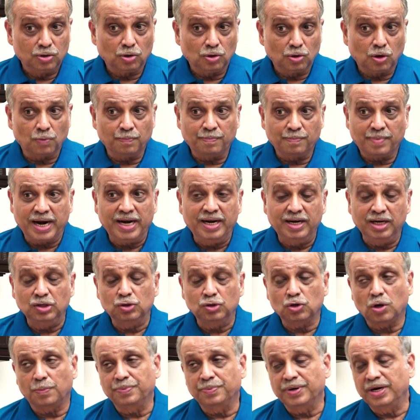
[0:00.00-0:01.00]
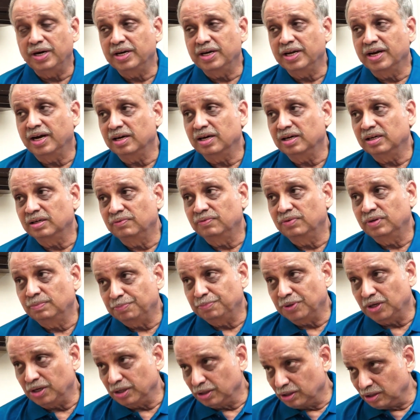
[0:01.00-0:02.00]
Your mind is operating at a
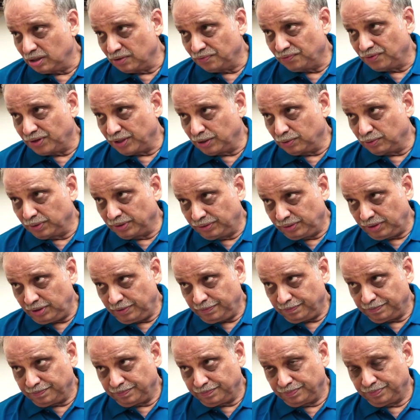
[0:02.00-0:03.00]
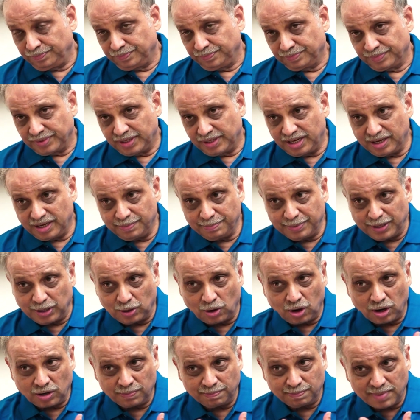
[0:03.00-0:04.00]
particular frequency. It may
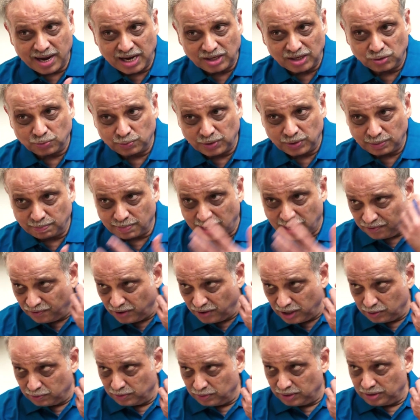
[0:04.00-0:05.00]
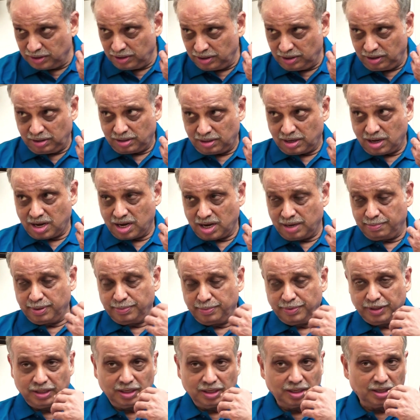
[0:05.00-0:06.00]
not match with my frequency. I may
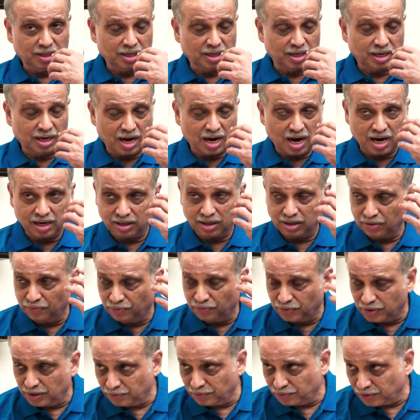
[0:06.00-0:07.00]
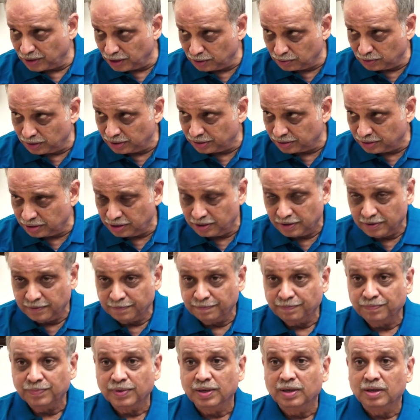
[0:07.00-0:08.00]
be thinking at a different frequency.
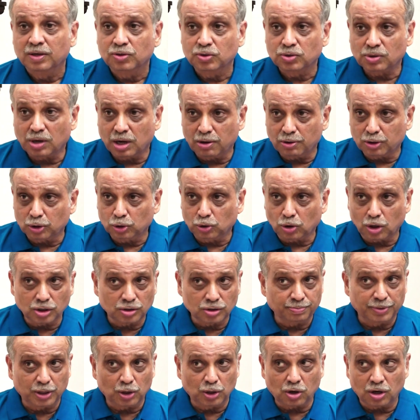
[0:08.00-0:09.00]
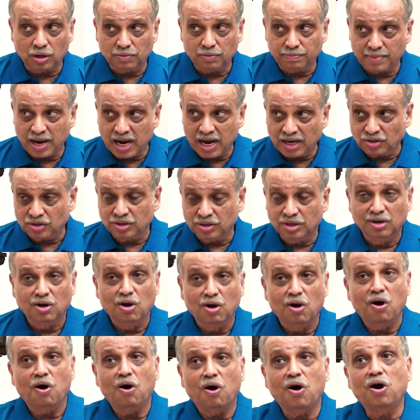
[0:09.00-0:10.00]
So our thoughts may not match.
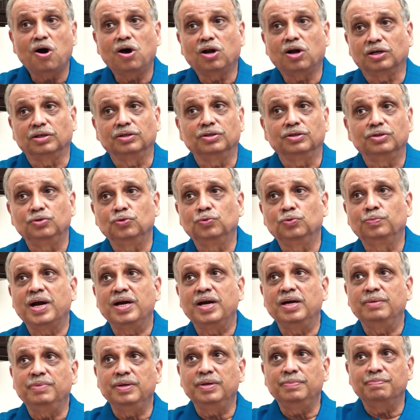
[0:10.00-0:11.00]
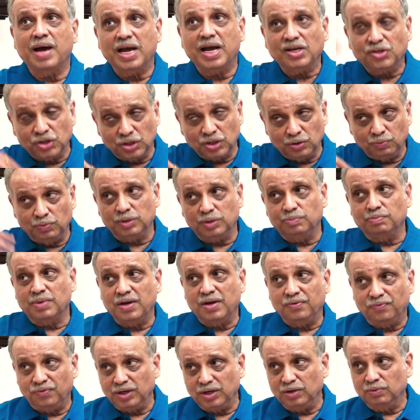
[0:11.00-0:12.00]
Or you might be matching with
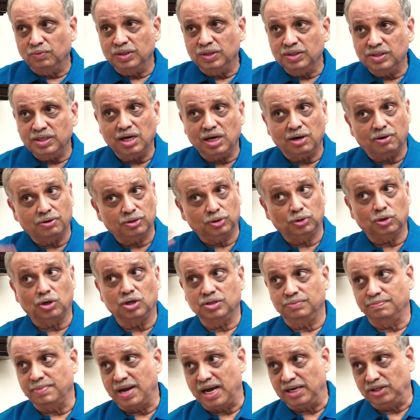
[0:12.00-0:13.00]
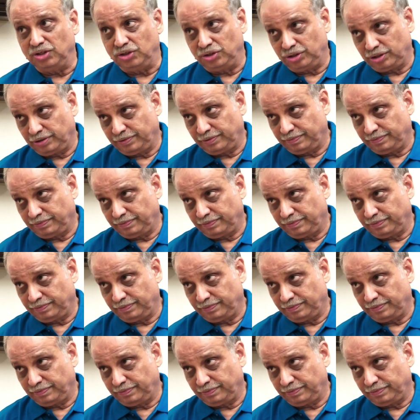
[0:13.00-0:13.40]
my frequency, our thoughts match.